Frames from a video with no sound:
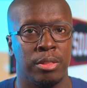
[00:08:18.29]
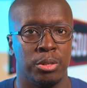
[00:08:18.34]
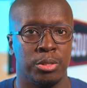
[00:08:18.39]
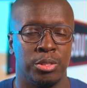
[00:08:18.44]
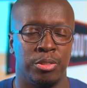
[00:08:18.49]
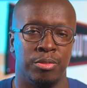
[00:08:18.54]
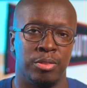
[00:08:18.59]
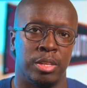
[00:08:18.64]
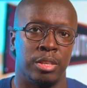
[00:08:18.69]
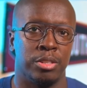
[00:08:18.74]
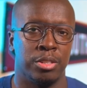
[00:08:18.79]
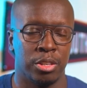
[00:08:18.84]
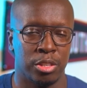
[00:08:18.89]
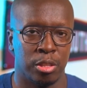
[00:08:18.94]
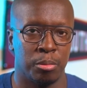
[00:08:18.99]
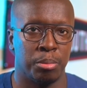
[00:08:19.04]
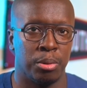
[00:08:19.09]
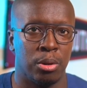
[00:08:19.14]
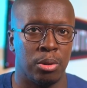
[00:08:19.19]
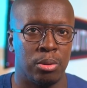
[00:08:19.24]
those of you that took
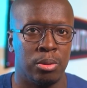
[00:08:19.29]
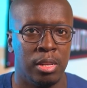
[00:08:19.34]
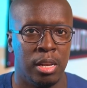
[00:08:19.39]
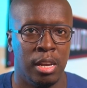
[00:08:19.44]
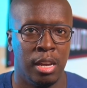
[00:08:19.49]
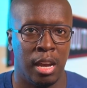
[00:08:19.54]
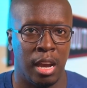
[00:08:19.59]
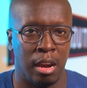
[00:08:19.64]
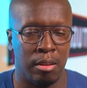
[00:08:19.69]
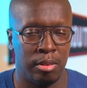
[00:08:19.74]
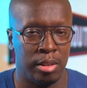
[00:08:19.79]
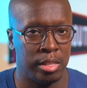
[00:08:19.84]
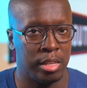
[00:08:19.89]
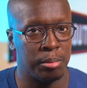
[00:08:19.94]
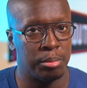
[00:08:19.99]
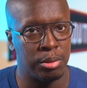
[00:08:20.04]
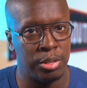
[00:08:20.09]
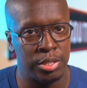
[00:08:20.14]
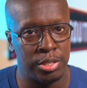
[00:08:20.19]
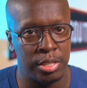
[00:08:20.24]
the poll, I really
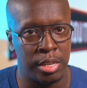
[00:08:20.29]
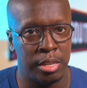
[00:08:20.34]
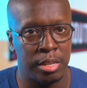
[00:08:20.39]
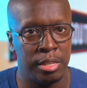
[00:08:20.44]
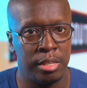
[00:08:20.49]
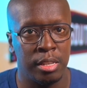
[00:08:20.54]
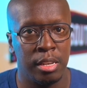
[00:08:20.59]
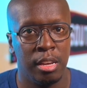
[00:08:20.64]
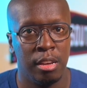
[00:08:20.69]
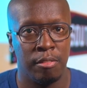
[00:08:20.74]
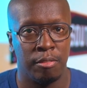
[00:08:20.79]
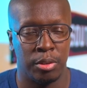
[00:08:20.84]
appreciate it.